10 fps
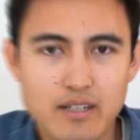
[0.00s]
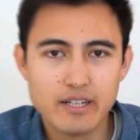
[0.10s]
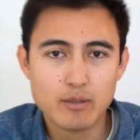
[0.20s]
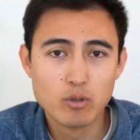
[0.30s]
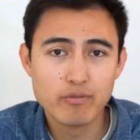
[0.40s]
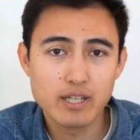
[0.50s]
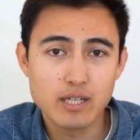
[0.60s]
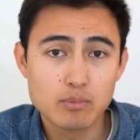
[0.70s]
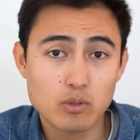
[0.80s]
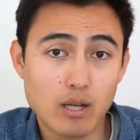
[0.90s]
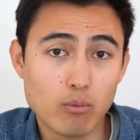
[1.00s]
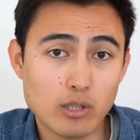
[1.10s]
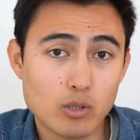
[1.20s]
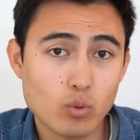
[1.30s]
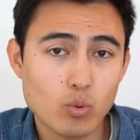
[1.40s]
Now moving up to level
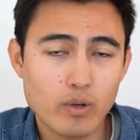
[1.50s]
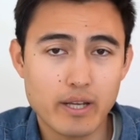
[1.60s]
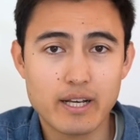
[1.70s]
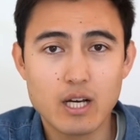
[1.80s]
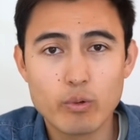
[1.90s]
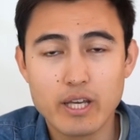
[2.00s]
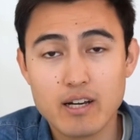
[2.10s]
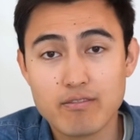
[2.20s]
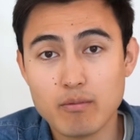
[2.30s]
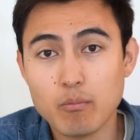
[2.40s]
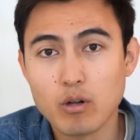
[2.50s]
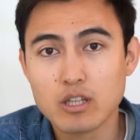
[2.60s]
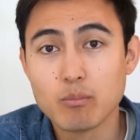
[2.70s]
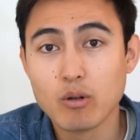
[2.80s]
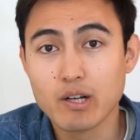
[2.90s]
2, and now we have
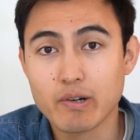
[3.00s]
multiple